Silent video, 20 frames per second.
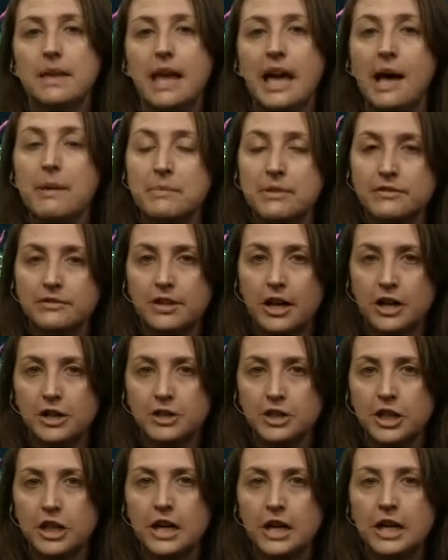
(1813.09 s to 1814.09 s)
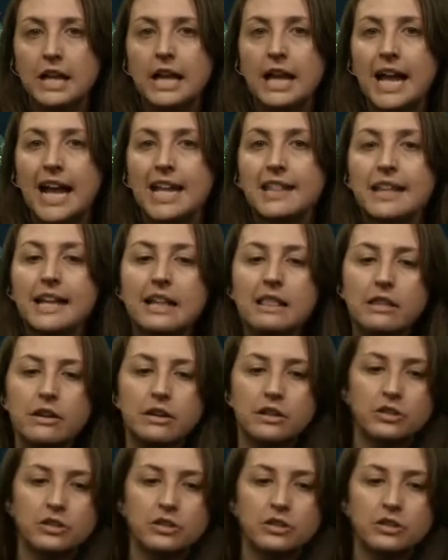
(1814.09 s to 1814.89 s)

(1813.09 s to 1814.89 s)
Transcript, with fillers: camouflager and they look